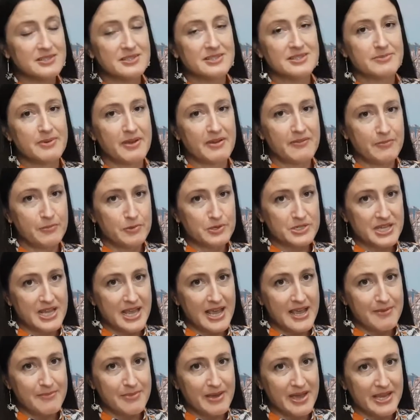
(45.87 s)
It's about
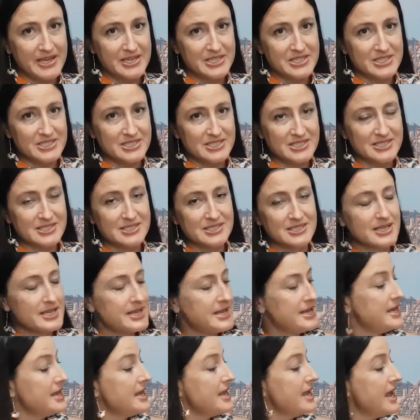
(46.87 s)
48 pages,
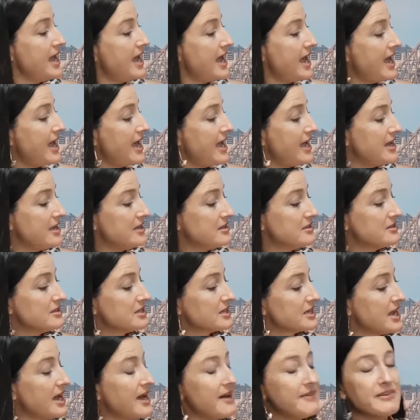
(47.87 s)
and the
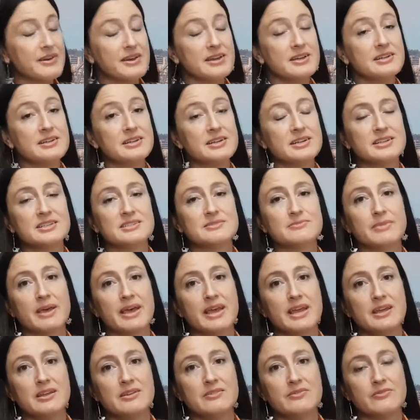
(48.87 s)
cover is
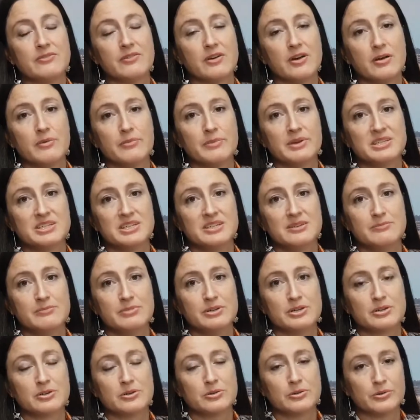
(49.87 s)
made from a
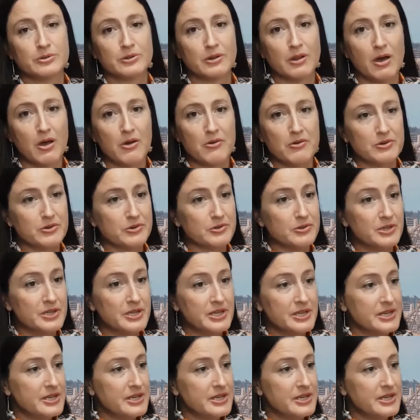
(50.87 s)
timber called laurel.